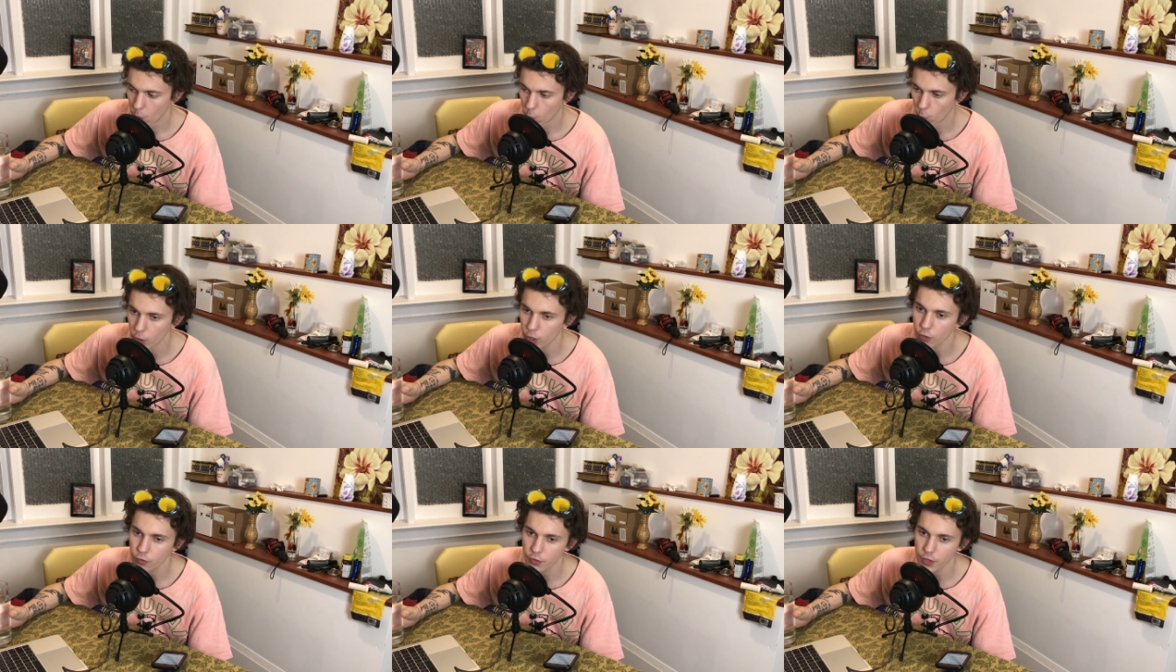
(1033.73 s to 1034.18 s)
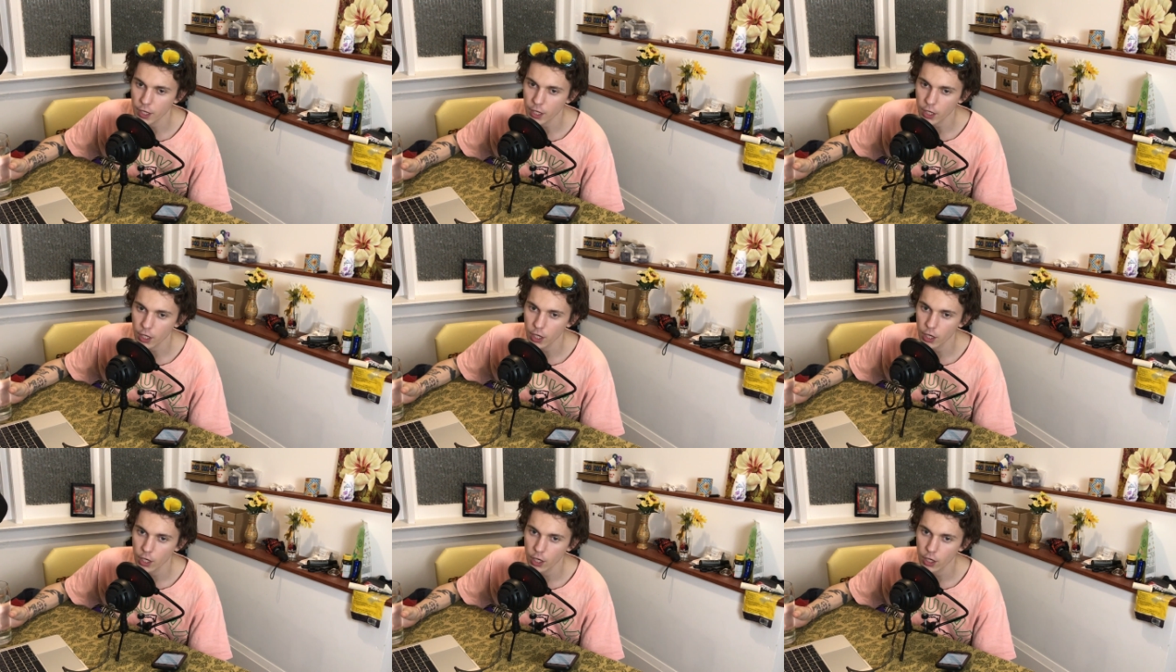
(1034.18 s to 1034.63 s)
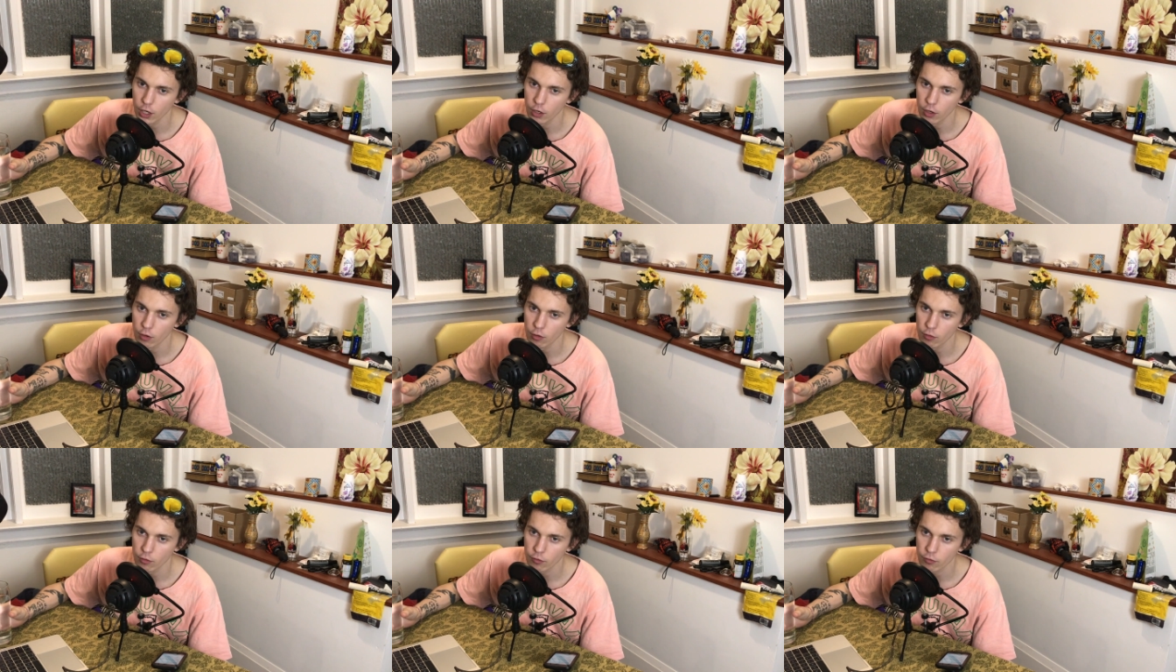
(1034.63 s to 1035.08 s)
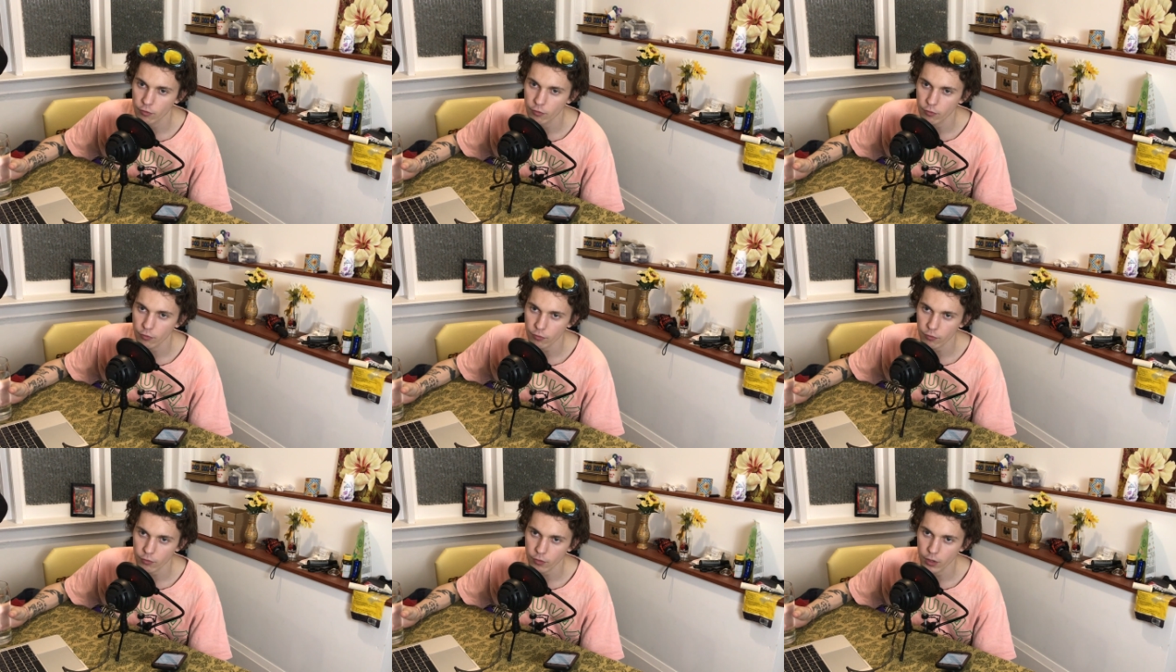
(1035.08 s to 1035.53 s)
what do you think
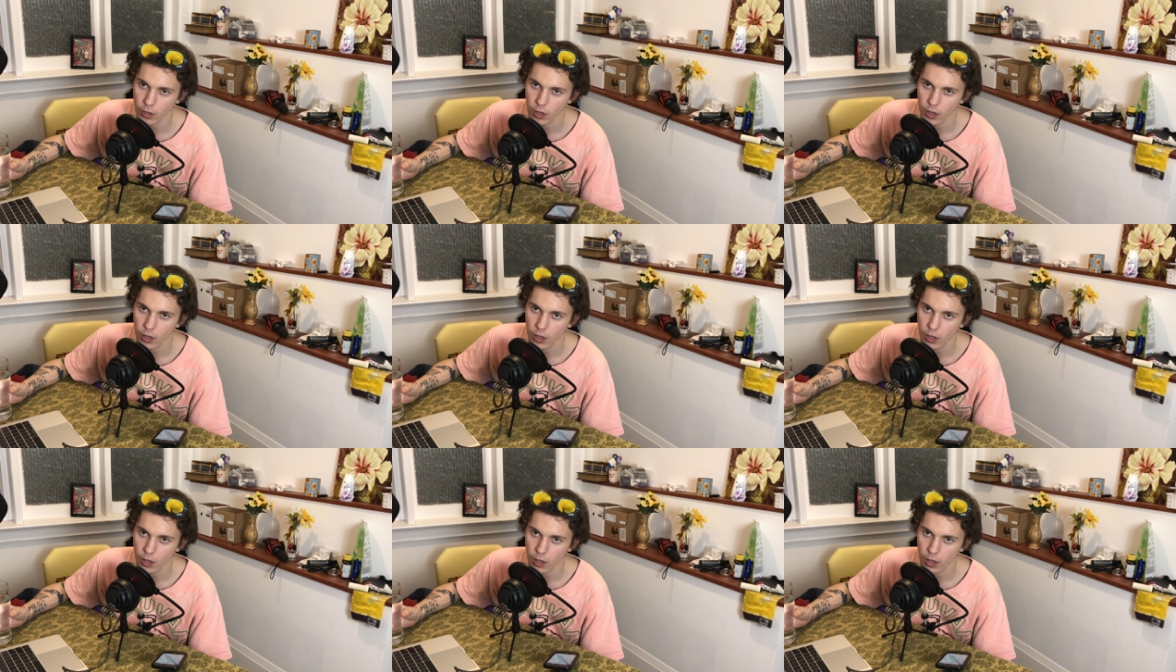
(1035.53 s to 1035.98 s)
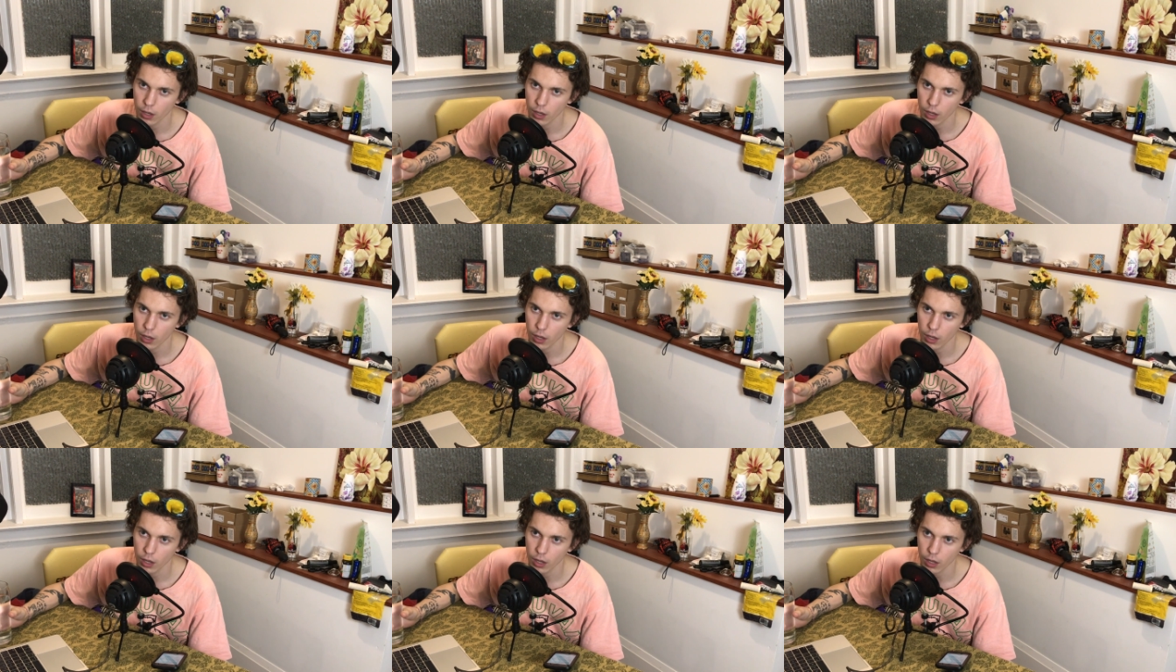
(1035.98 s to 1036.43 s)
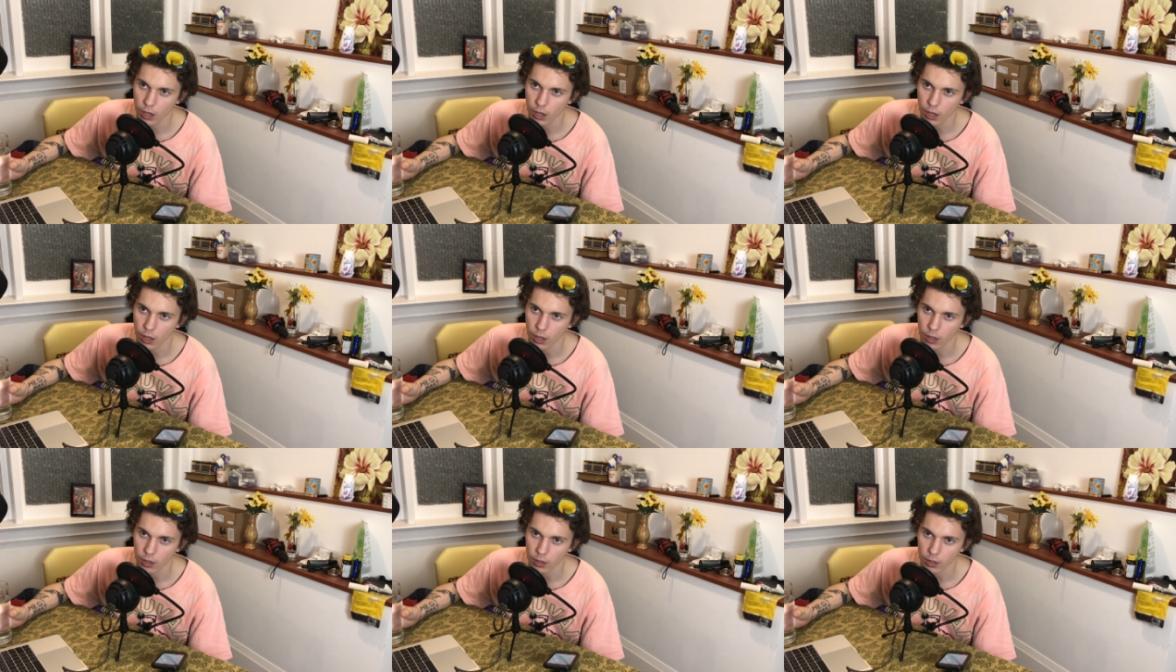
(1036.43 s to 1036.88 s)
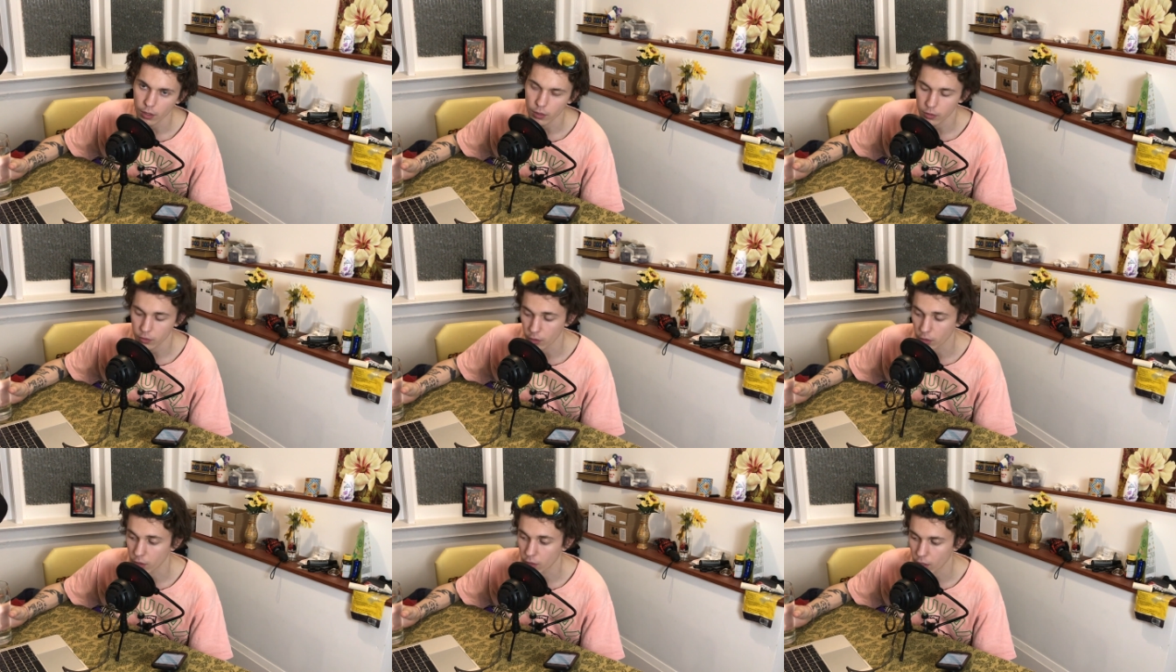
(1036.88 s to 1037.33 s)
of uh,
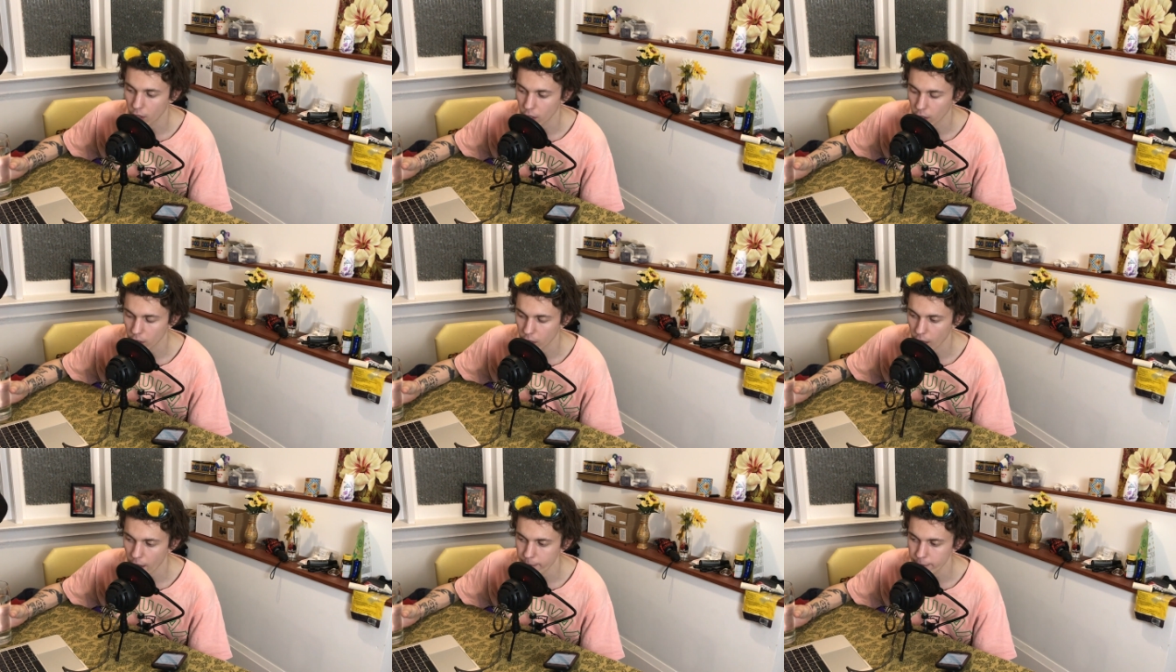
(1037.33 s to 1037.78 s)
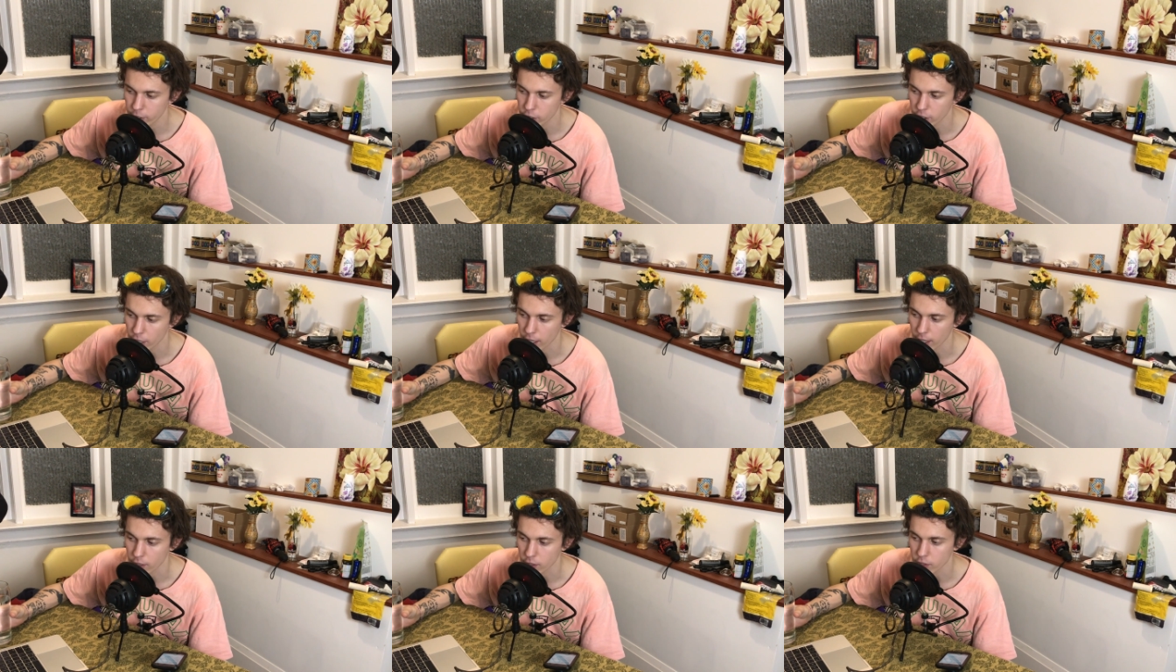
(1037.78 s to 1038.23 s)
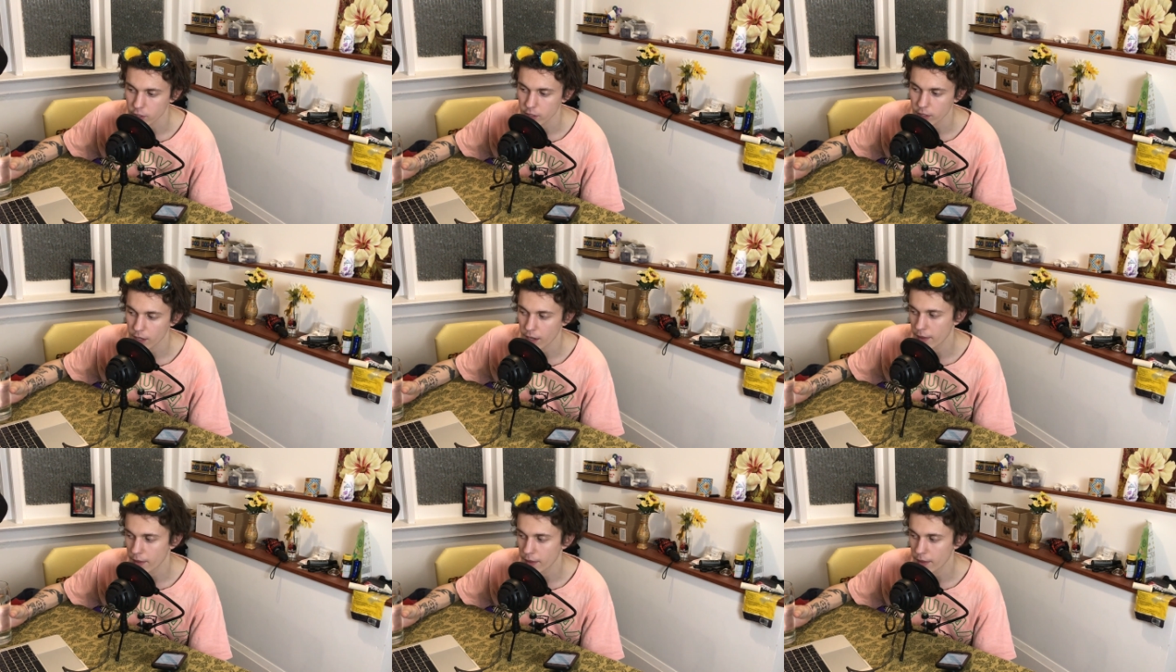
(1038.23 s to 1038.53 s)
uh climate change?"